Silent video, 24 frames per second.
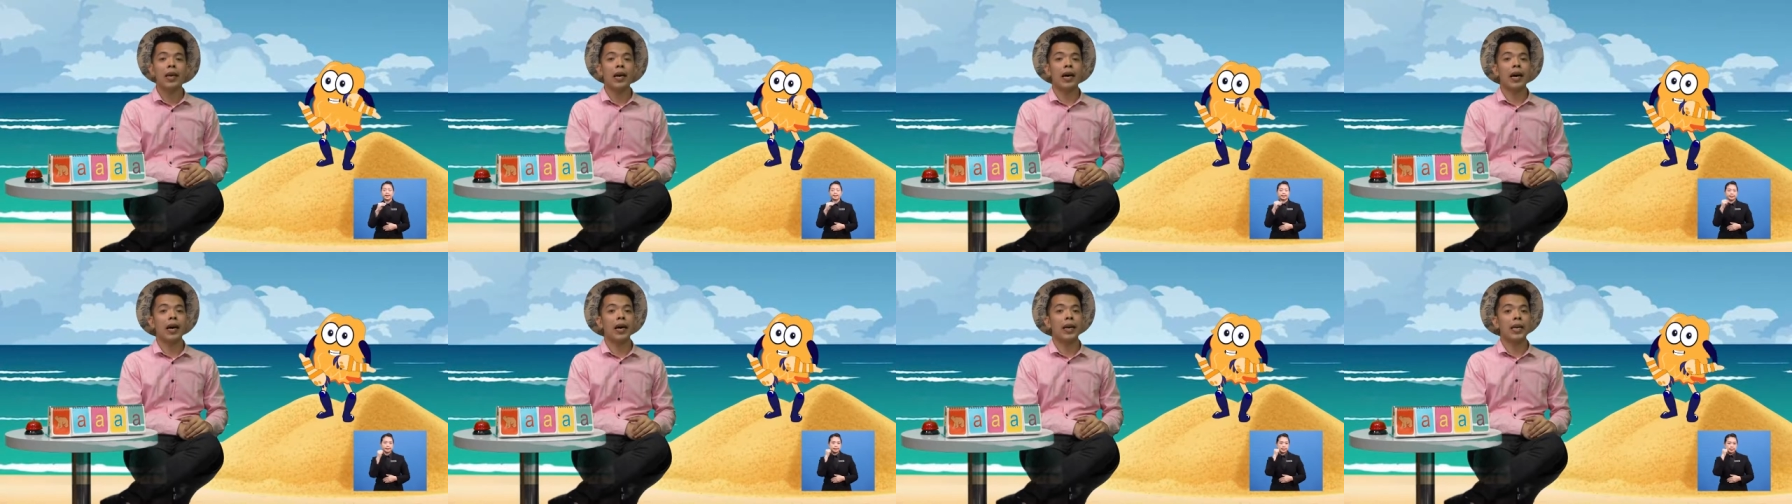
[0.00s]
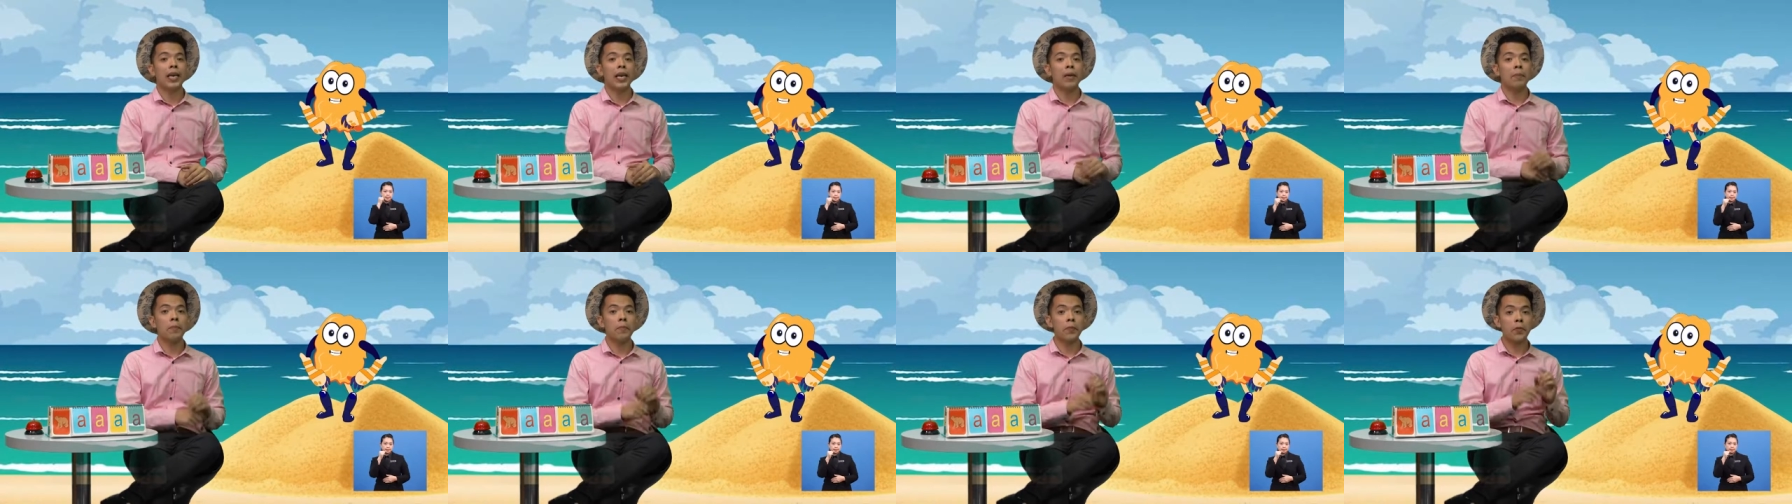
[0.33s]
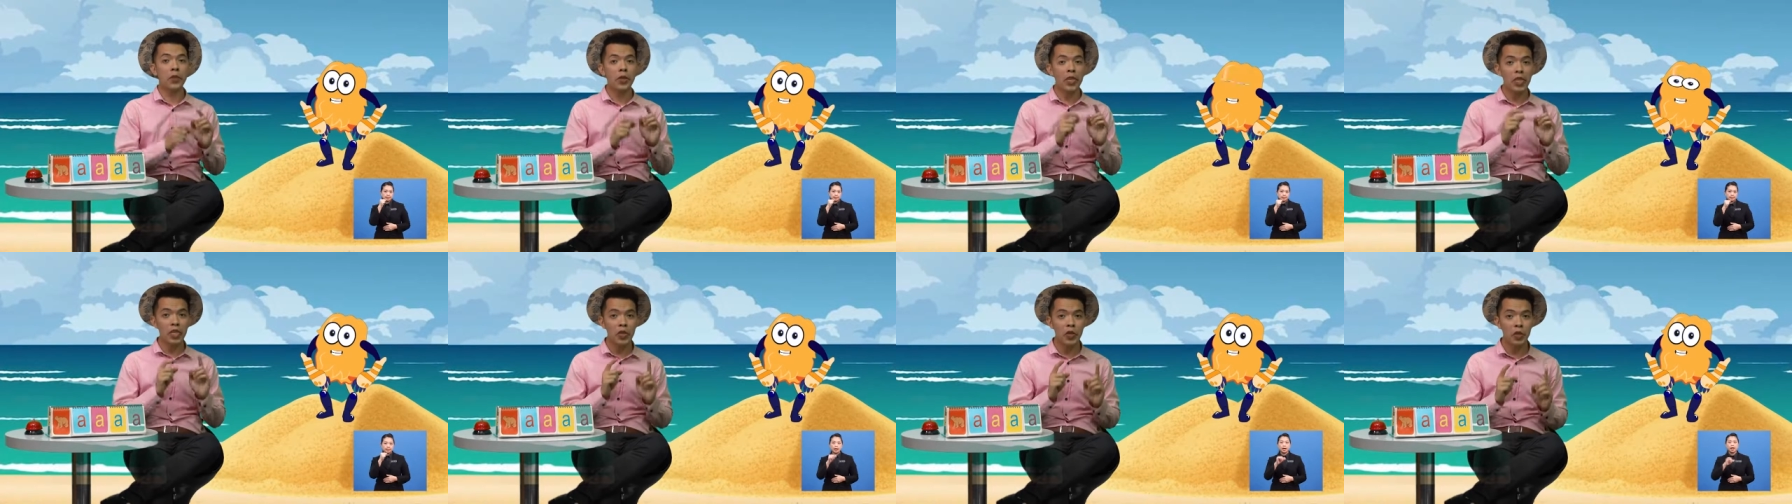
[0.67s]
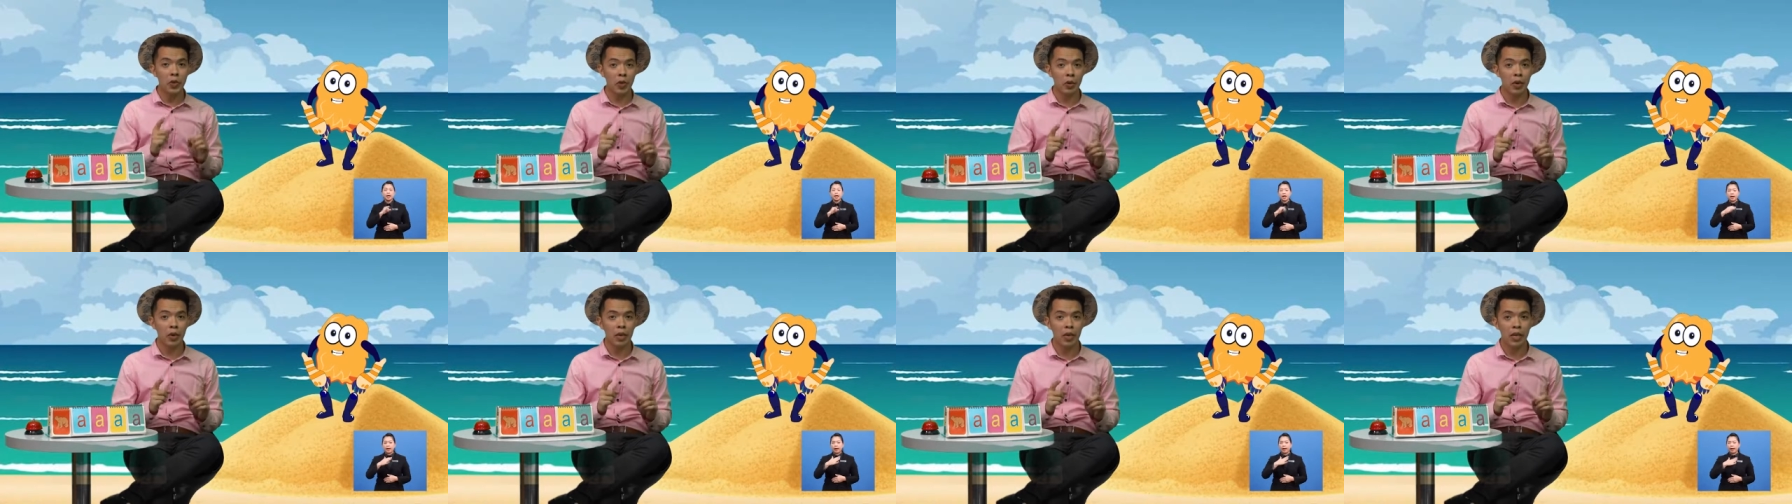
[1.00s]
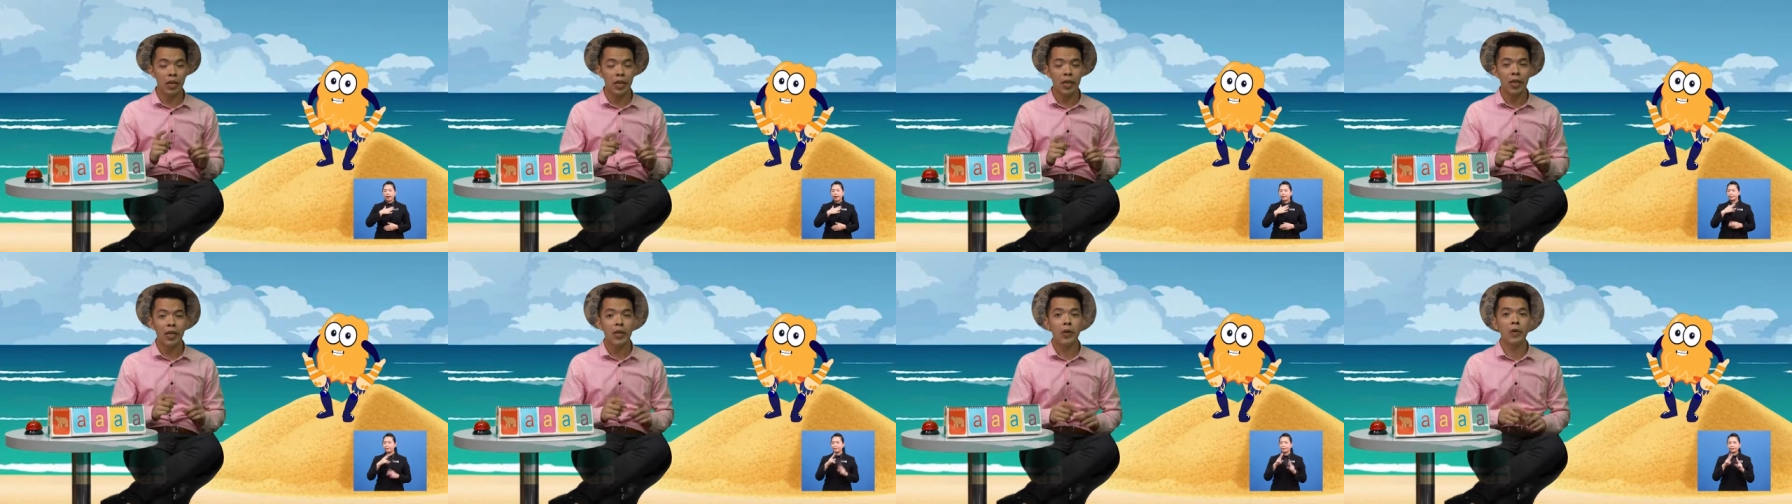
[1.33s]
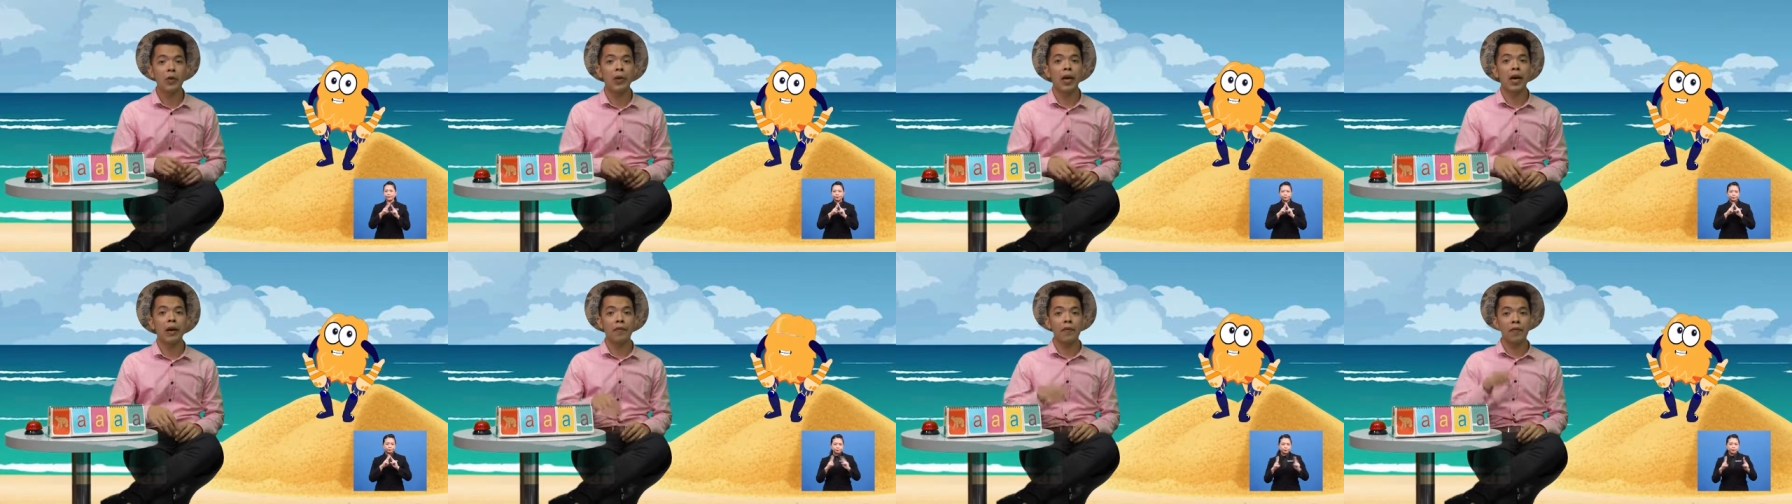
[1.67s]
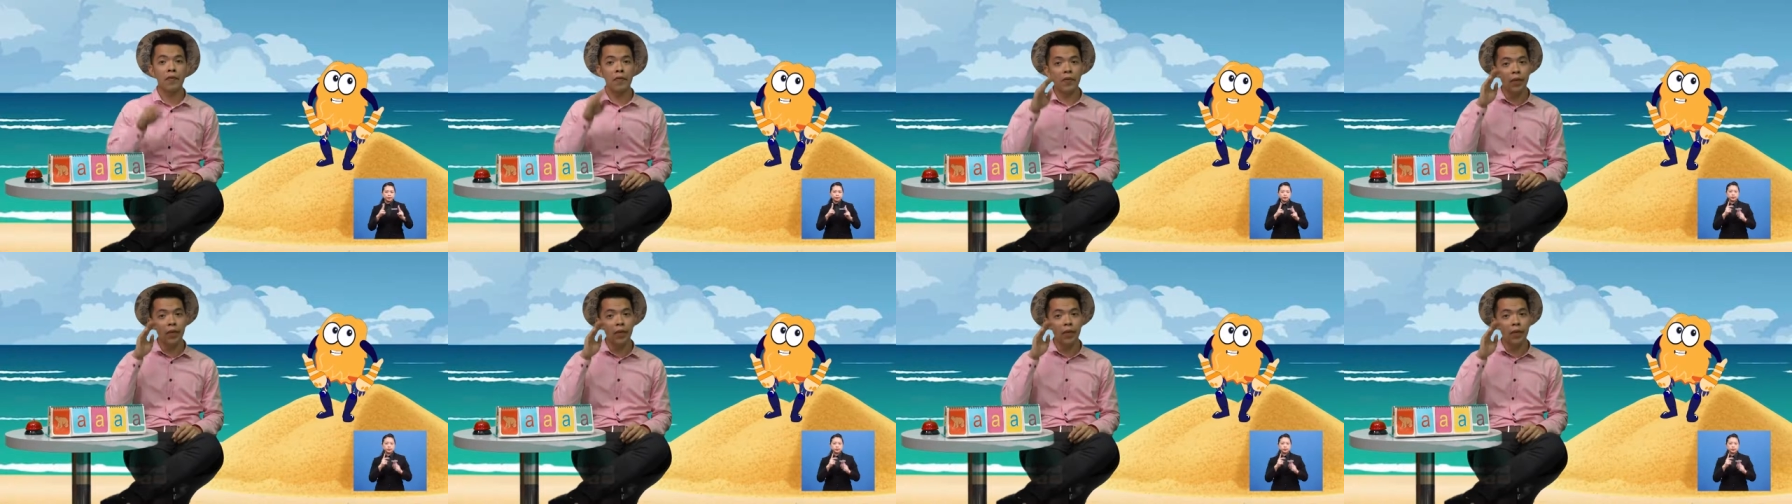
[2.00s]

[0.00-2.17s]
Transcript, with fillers: I am pretty sure you have